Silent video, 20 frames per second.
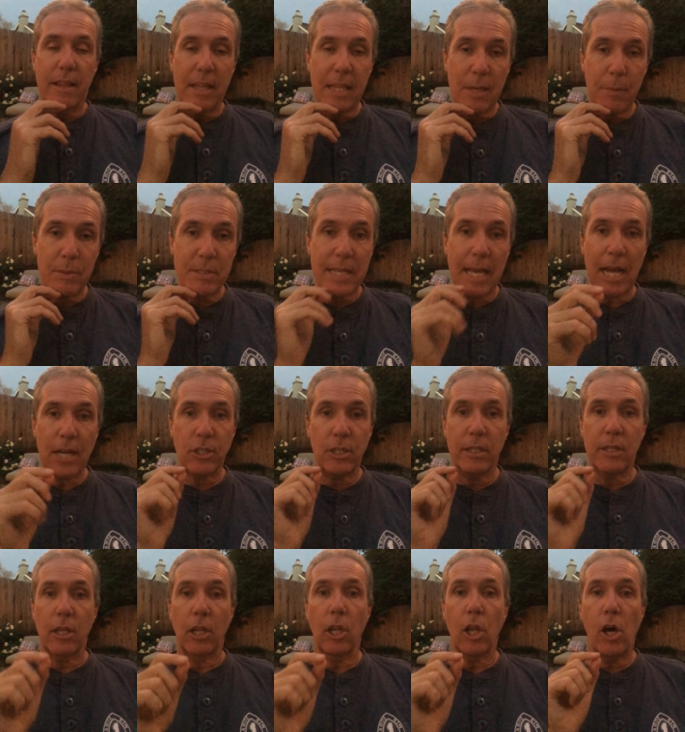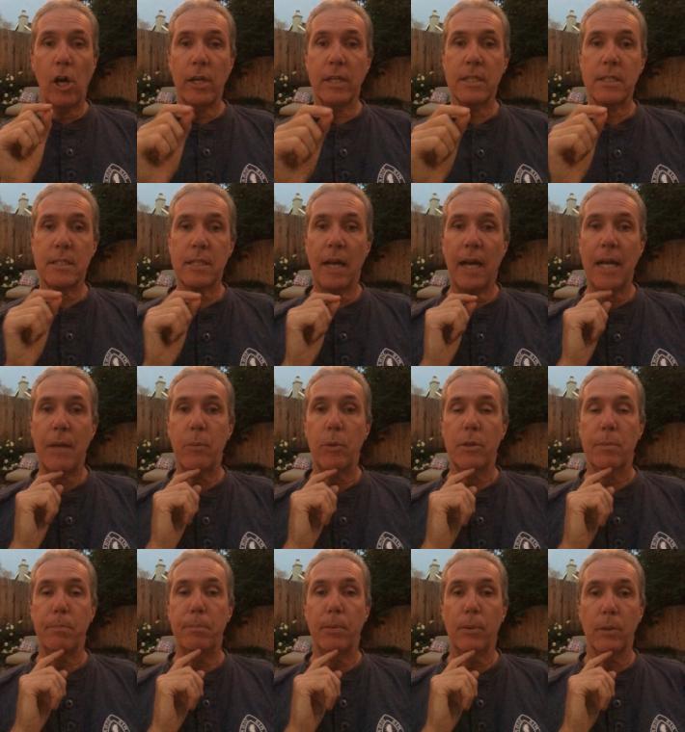He was actually the longest time
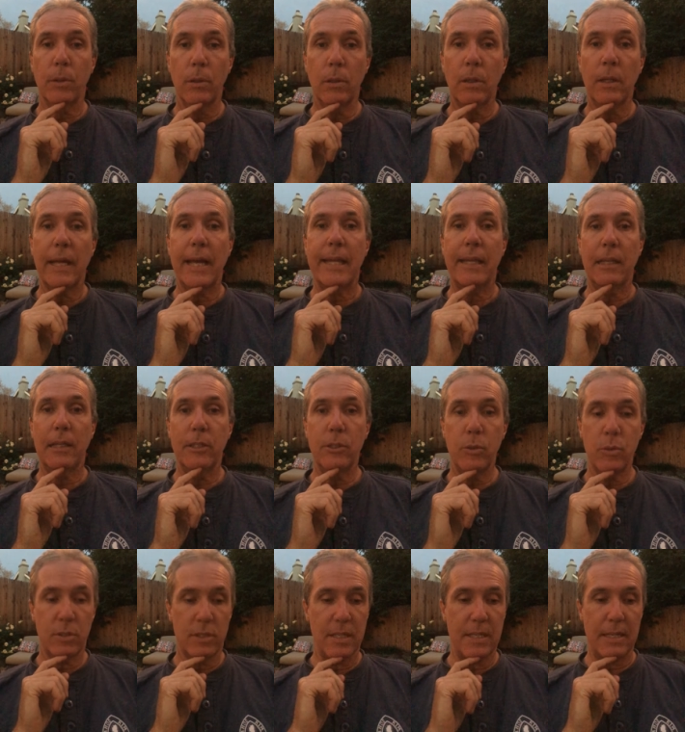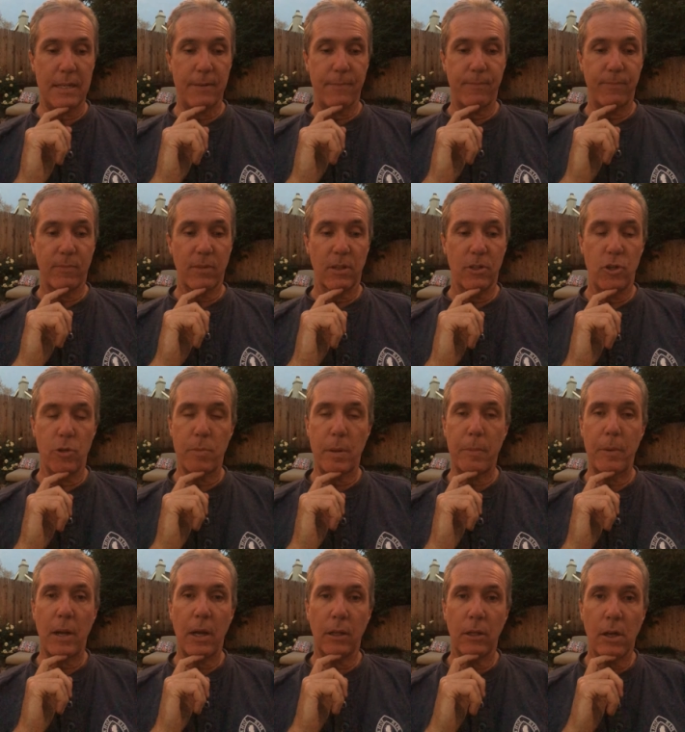with Bull and Lucy. Do you
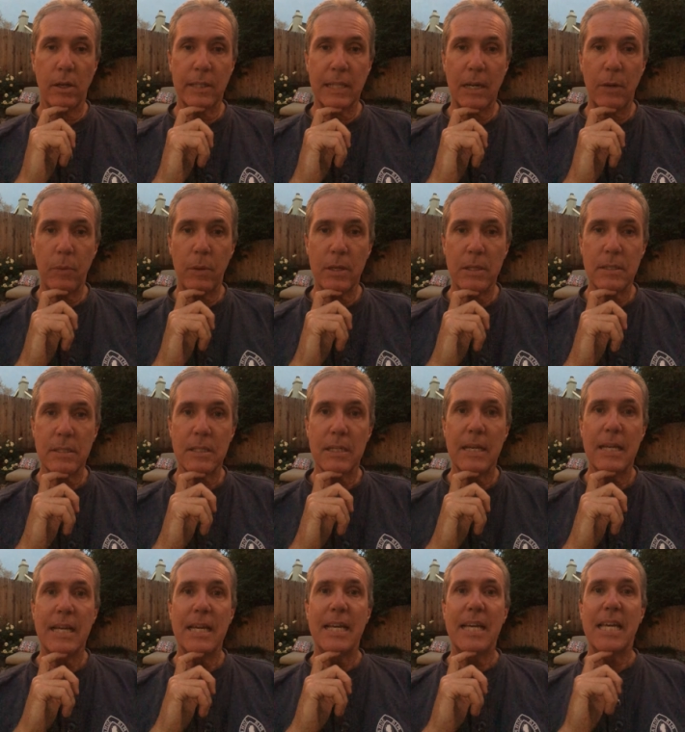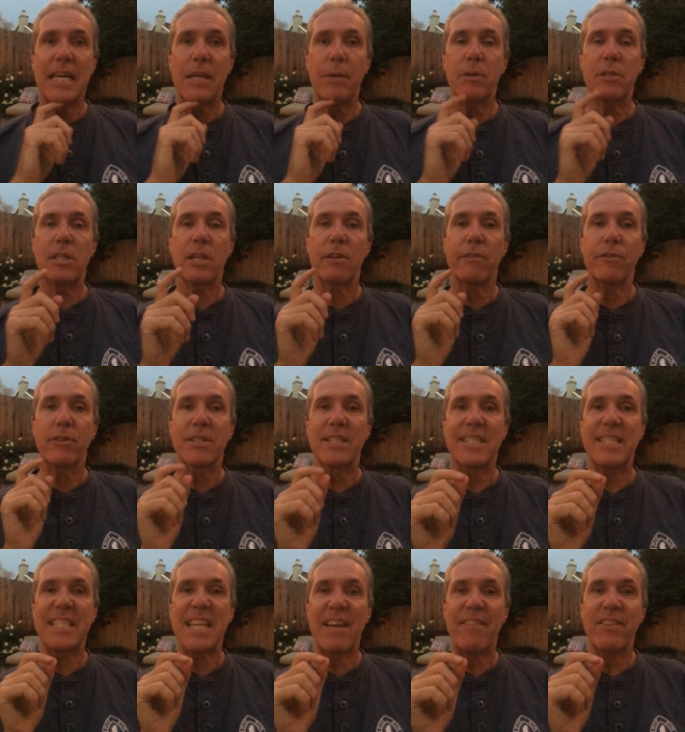remember how long that was? He was there for
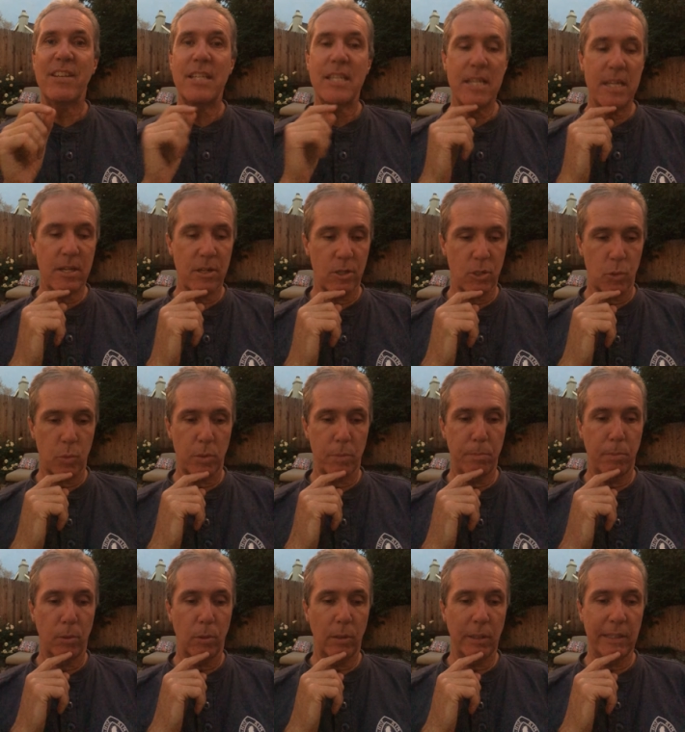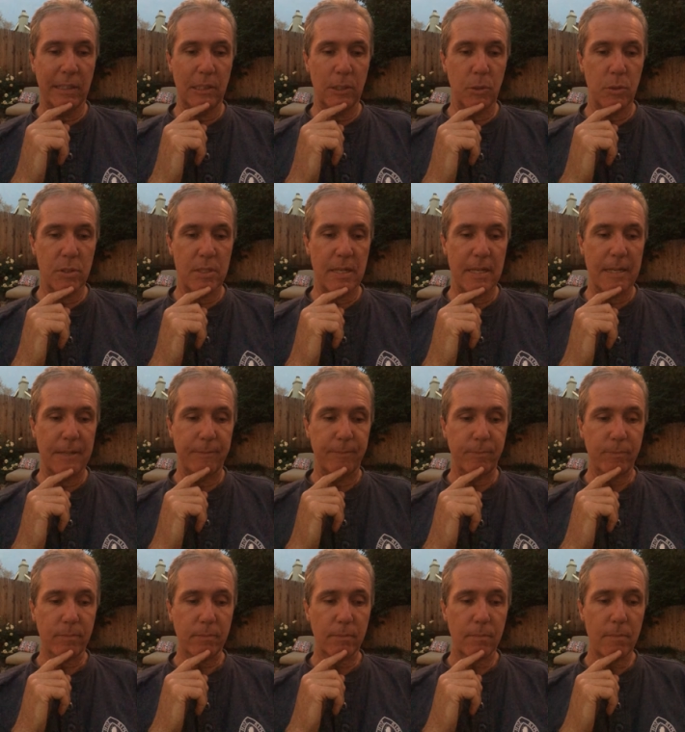7 years with Bull and Lucy.
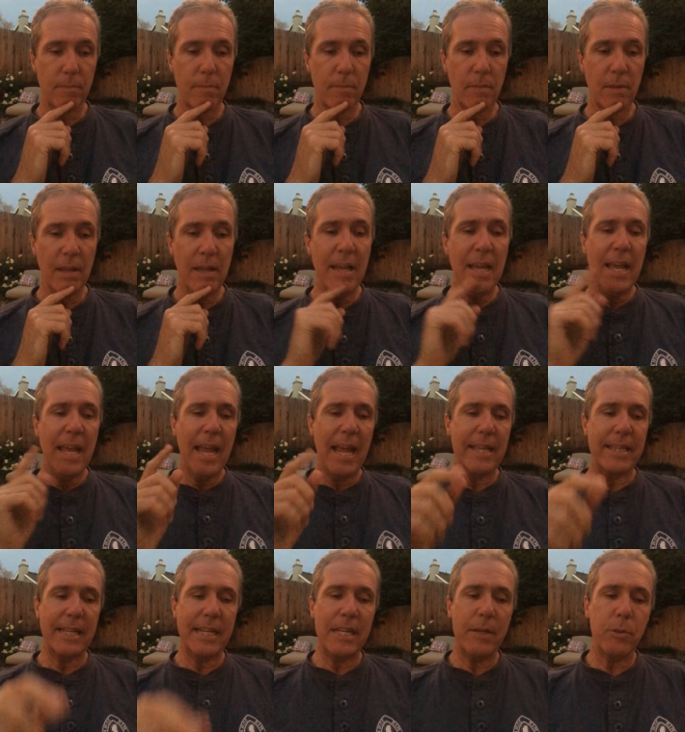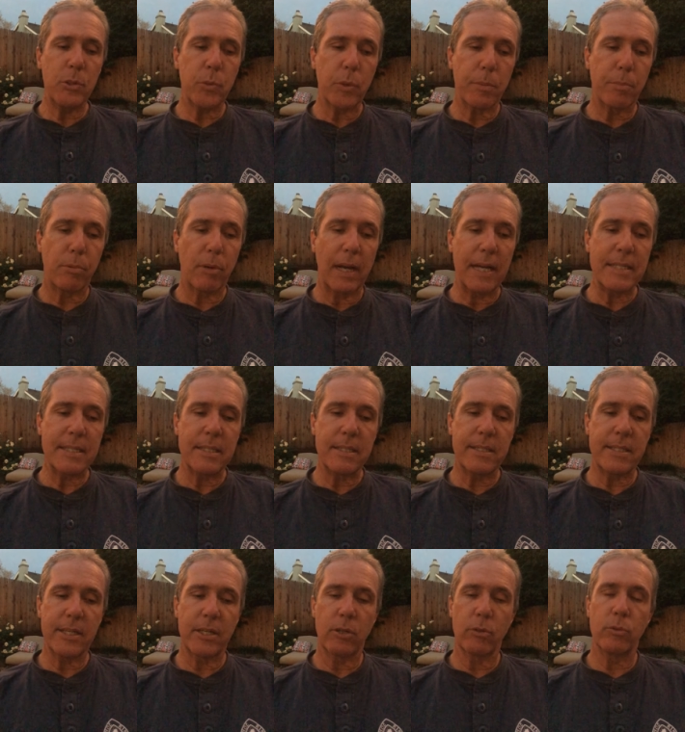And then he was with Bryce and
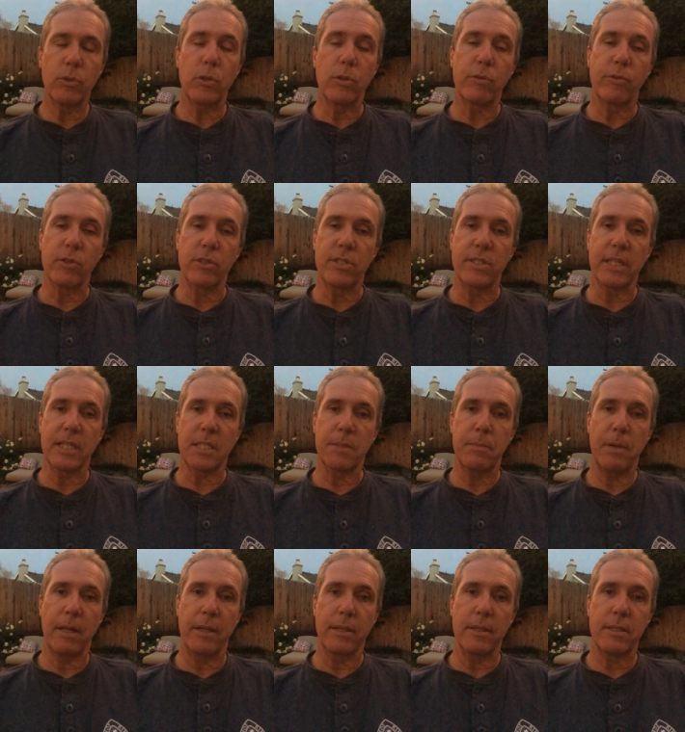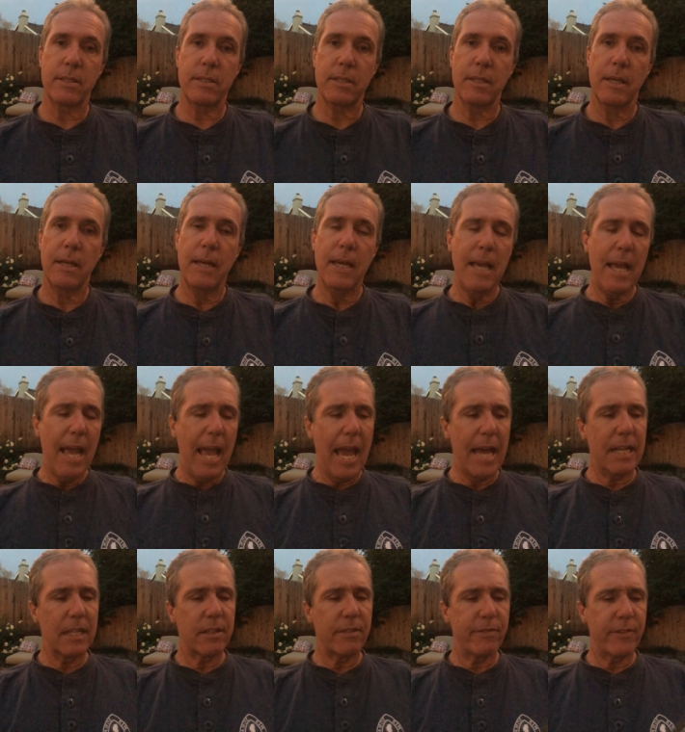Sarah Ruth for 6 months.
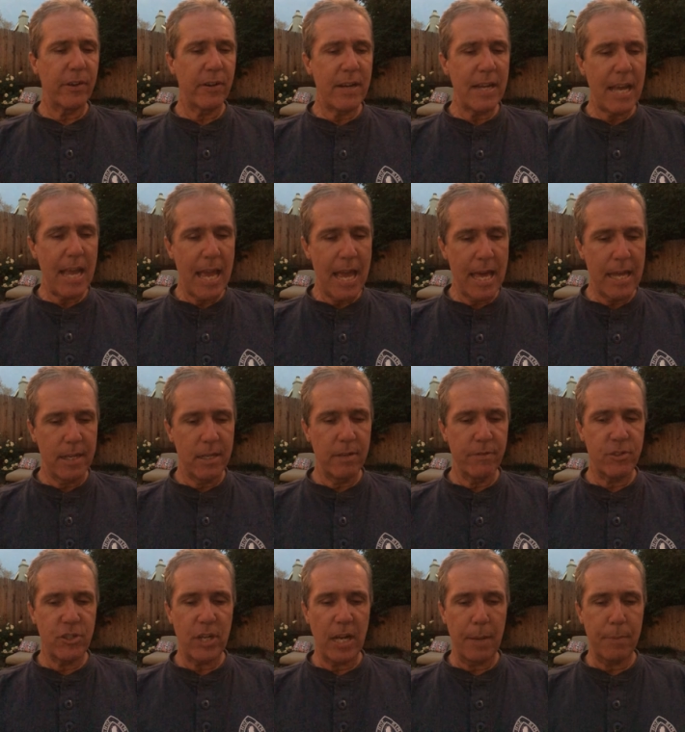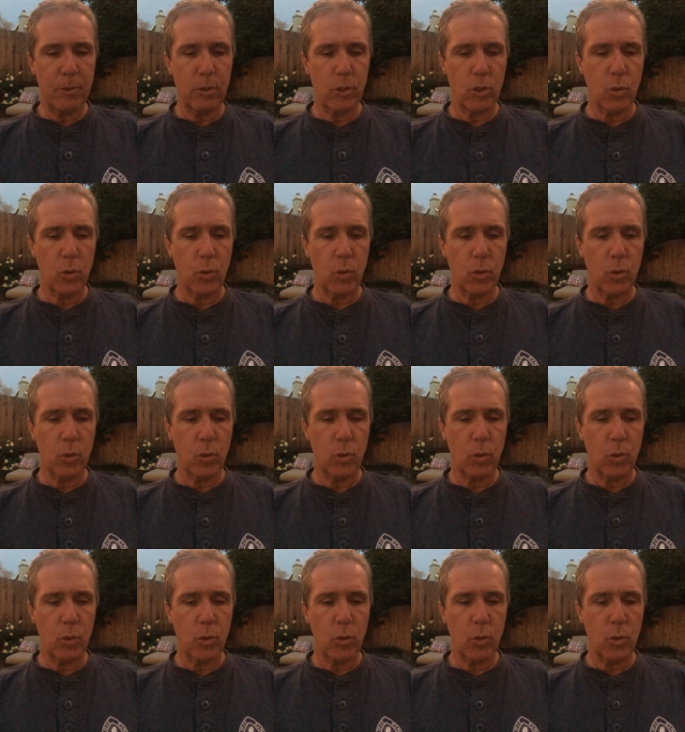And at the very end of chapter